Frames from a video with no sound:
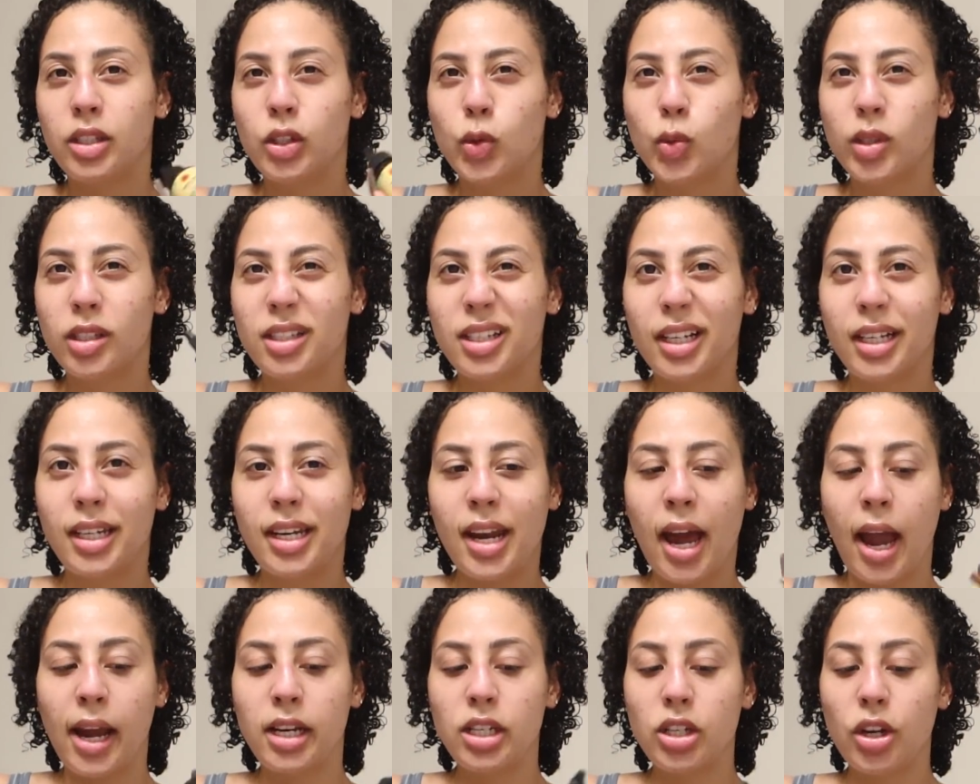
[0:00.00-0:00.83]
This was like
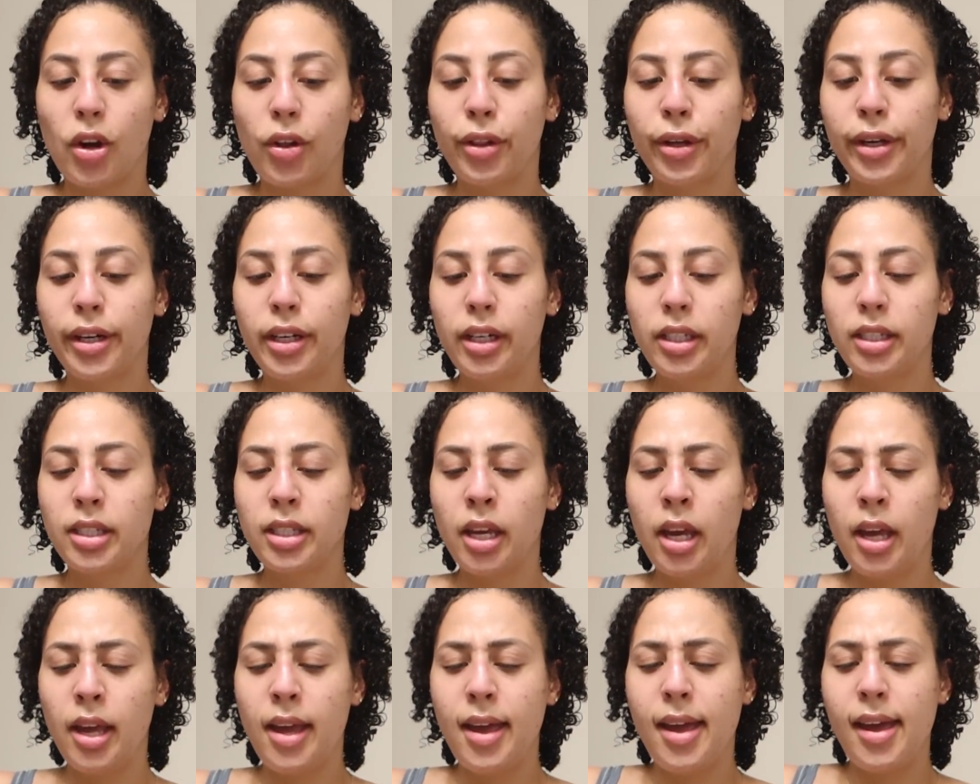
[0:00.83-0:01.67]

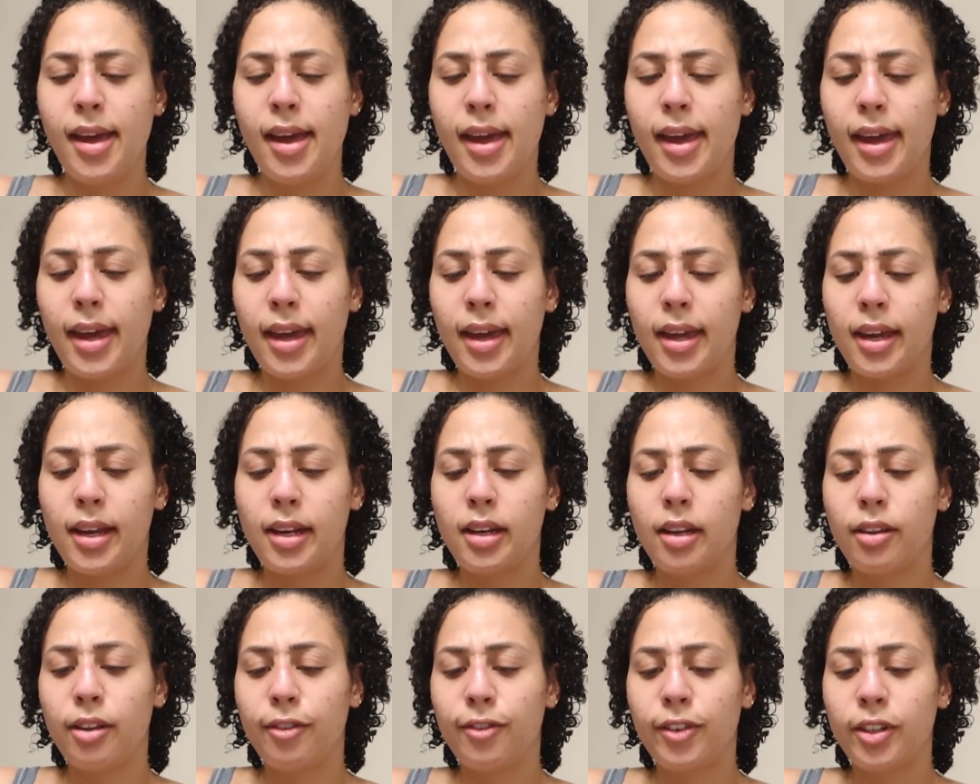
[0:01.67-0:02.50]
$9,
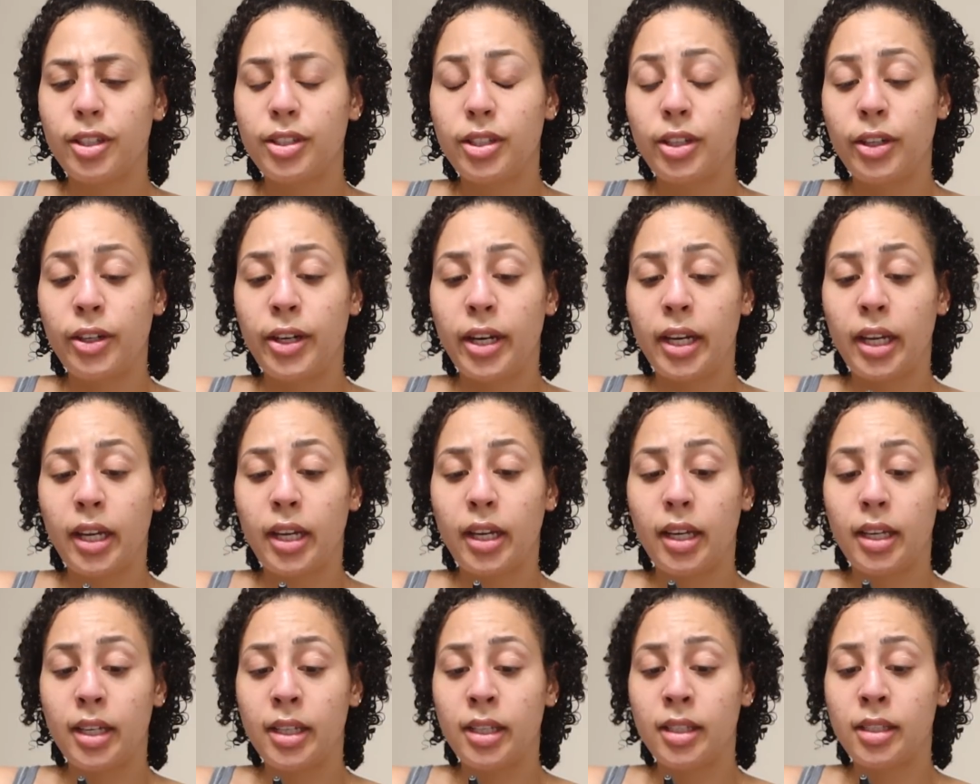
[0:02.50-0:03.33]
and the first
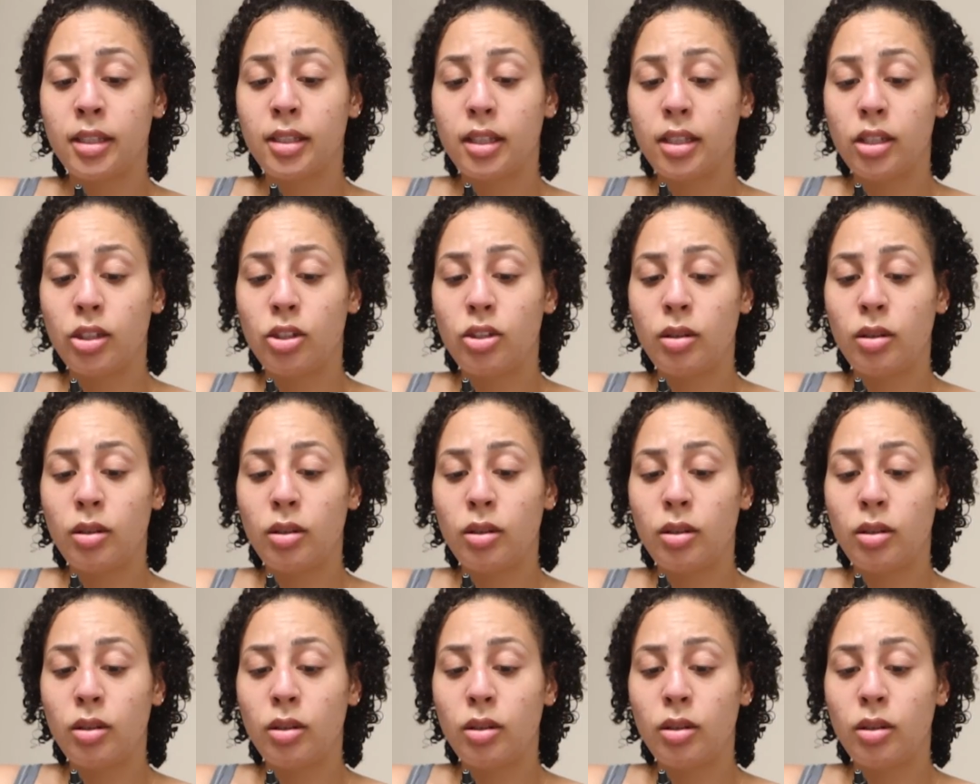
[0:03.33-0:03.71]
ingredient is